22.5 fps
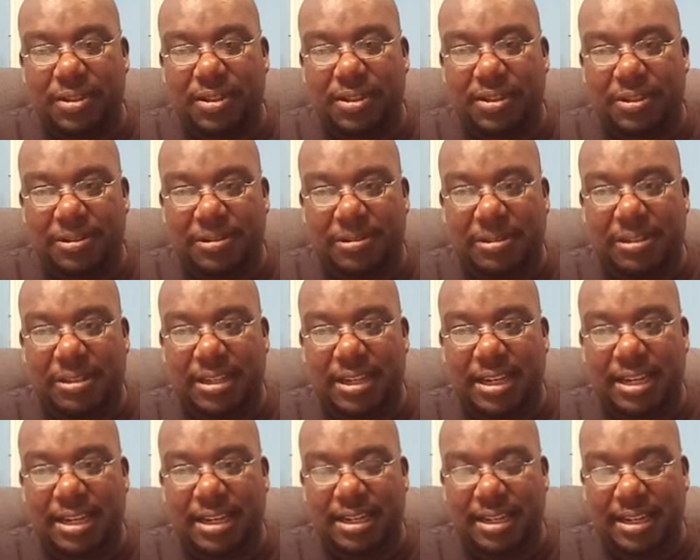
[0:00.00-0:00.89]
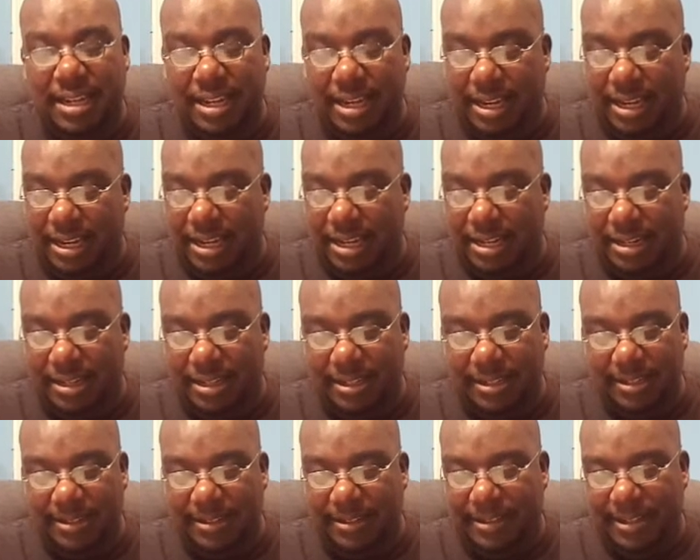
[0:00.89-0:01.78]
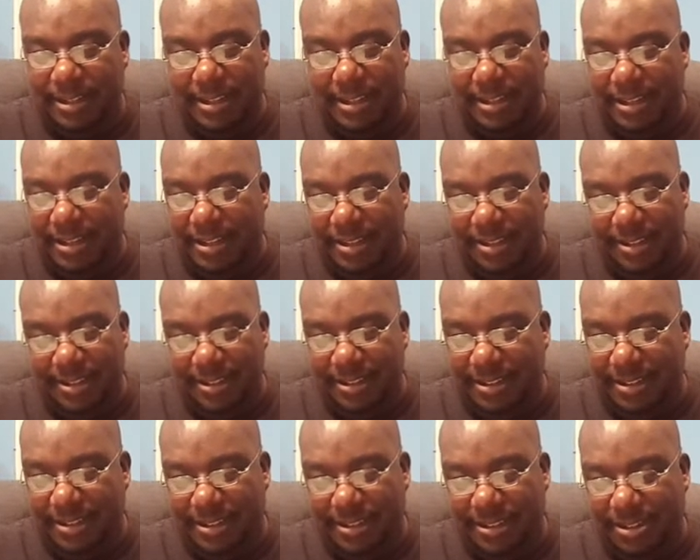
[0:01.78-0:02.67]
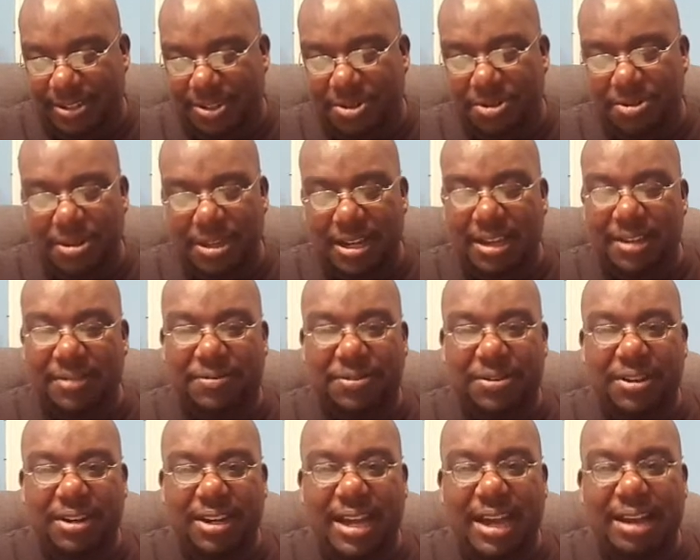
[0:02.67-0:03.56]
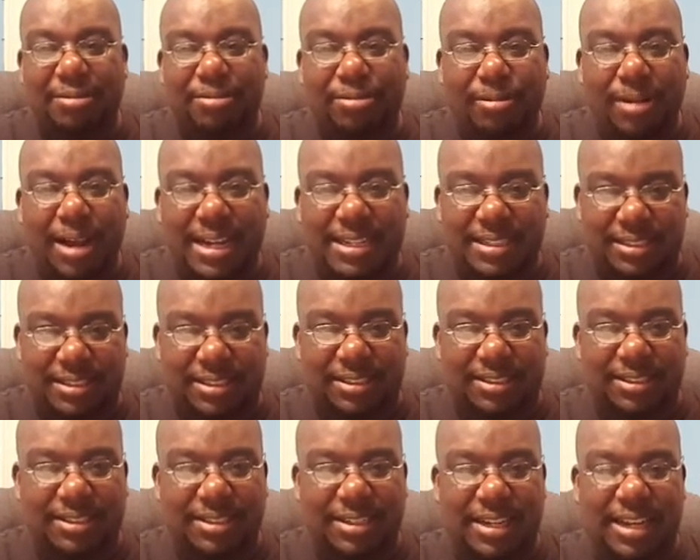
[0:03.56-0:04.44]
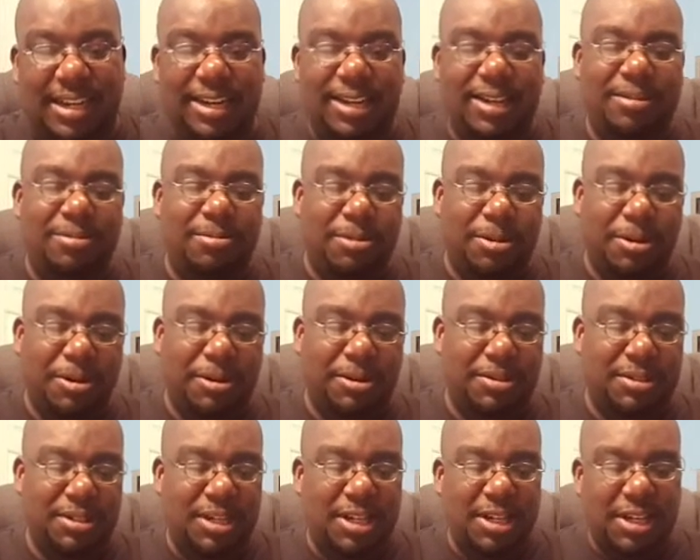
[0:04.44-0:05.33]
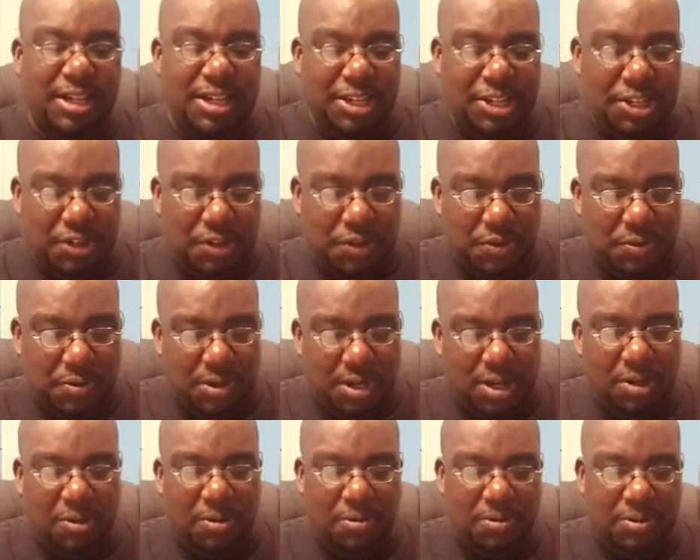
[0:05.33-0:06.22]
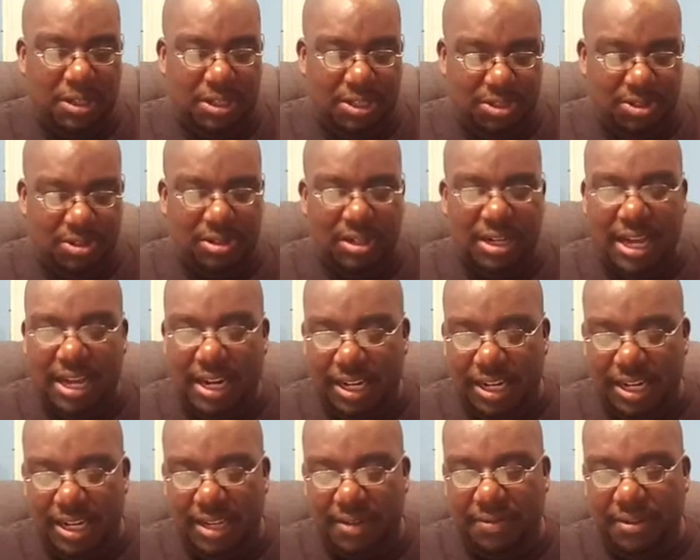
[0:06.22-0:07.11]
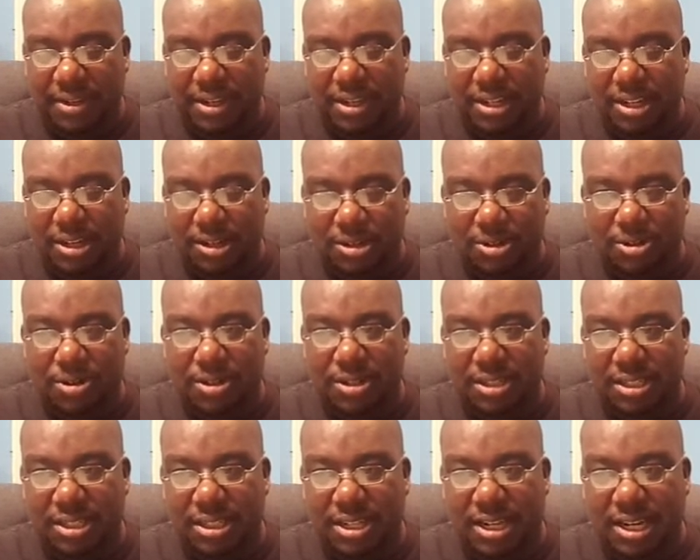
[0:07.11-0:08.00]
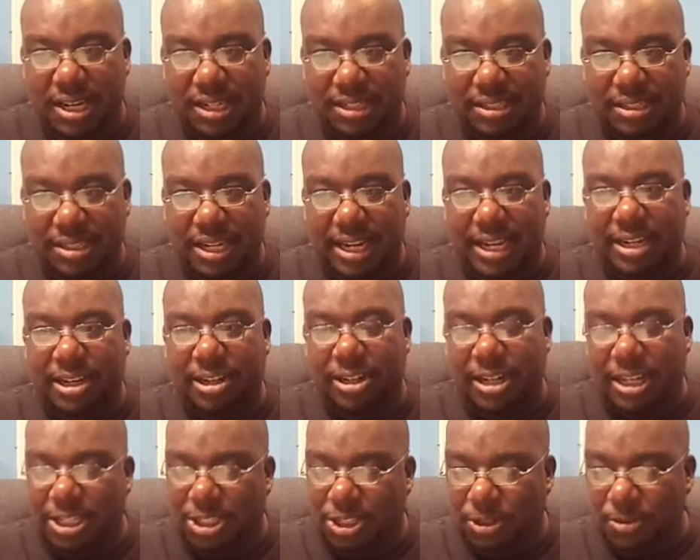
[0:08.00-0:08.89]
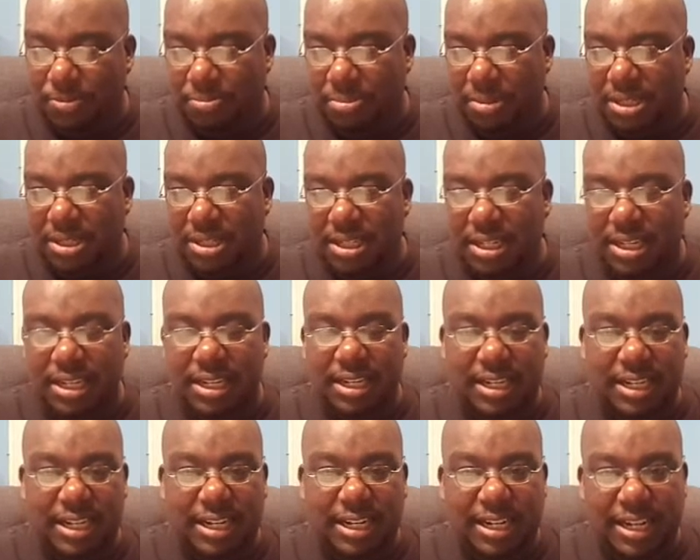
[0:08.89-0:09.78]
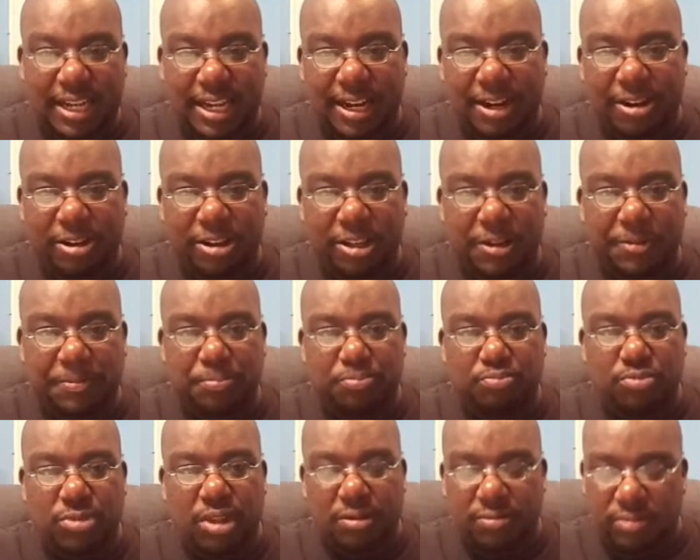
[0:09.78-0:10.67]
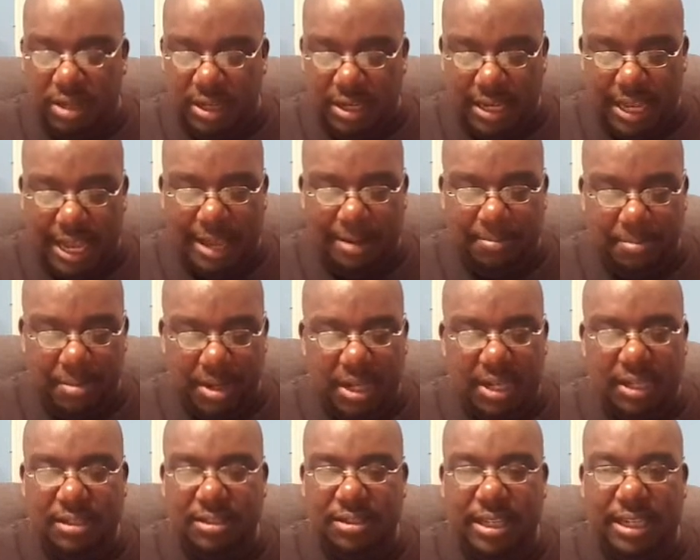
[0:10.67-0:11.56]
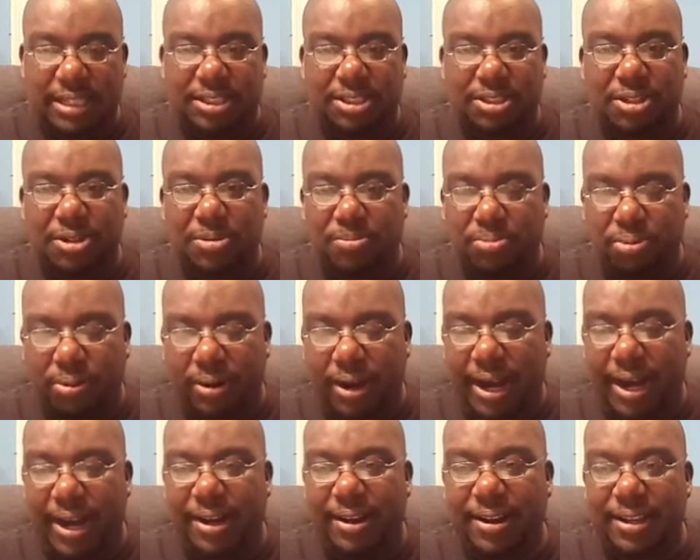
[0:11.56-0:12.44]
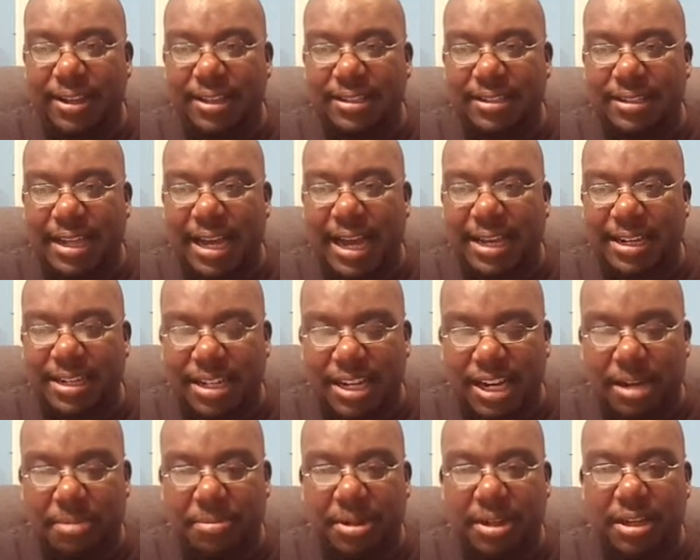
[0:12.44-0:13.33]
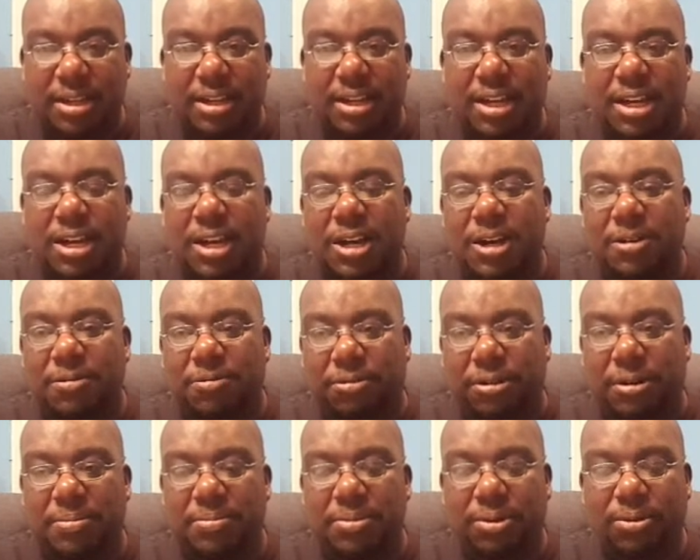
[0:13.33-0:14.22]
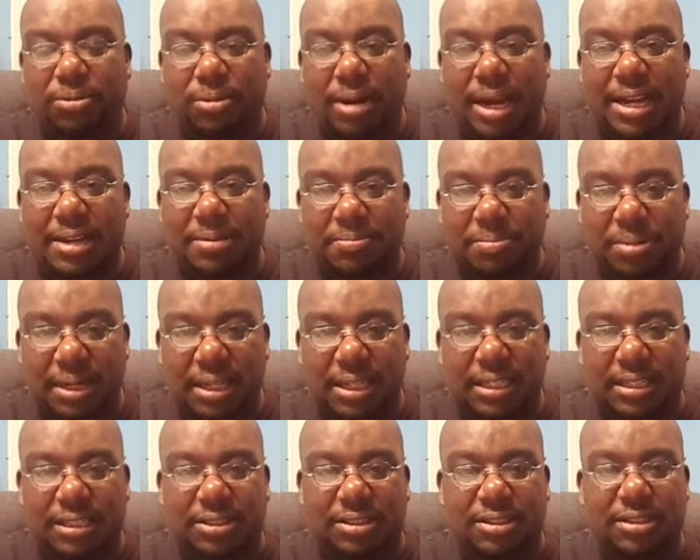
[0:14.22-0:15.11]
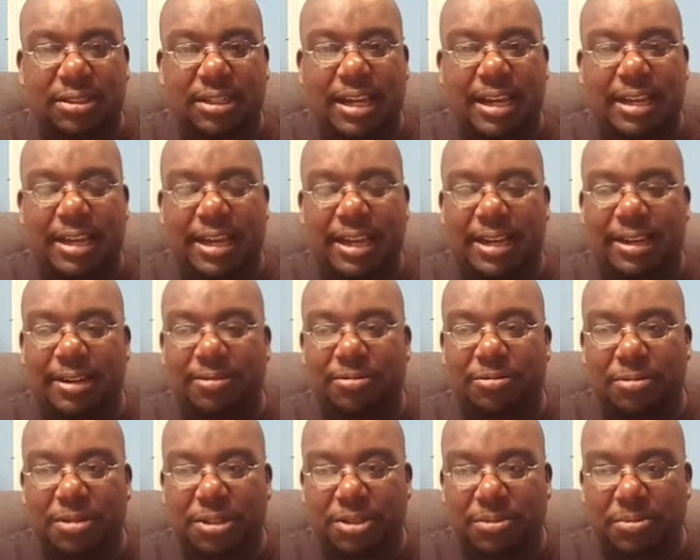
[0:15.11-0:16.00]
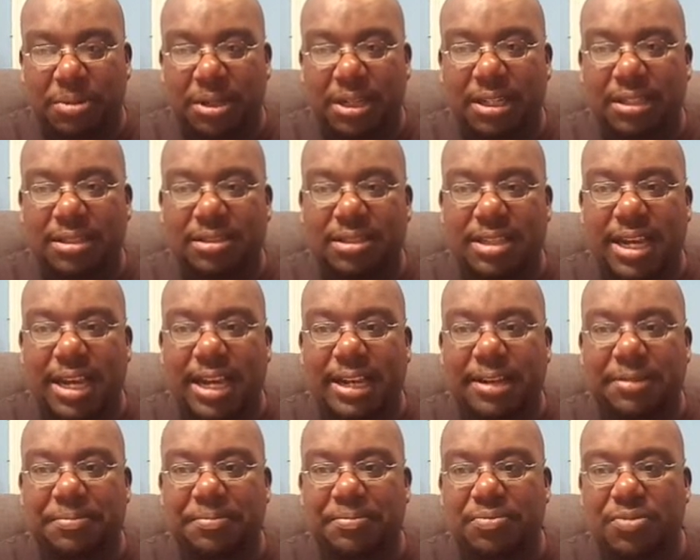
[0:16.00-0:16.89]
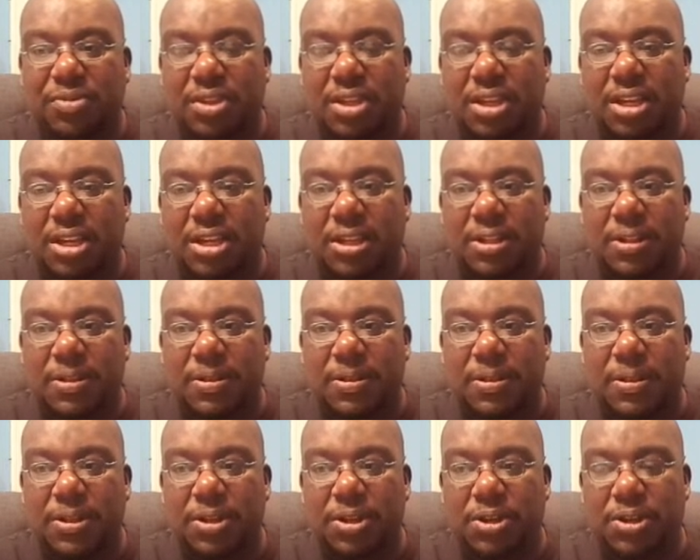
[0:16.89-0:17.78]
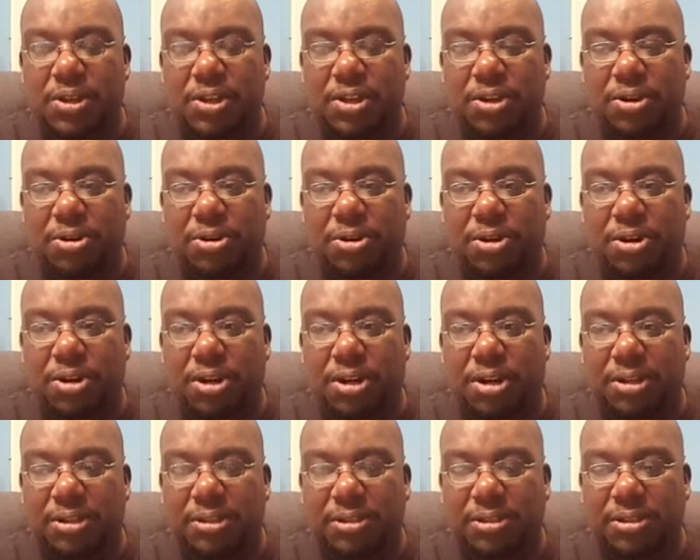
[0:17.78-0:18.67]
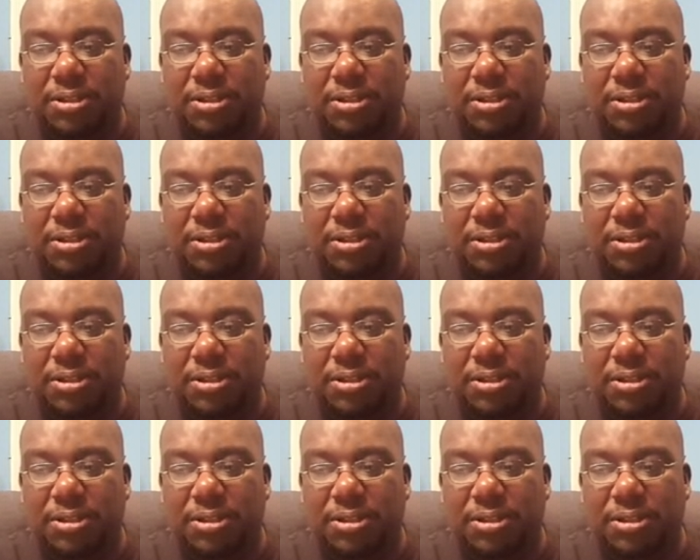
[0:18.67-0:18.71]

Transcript: You see that? And so if you're not righteous, in other words, you know that you're not living according to God's standard, that you're missing it in an area, then that means that your prayer is not coming from the right place. That and which means that your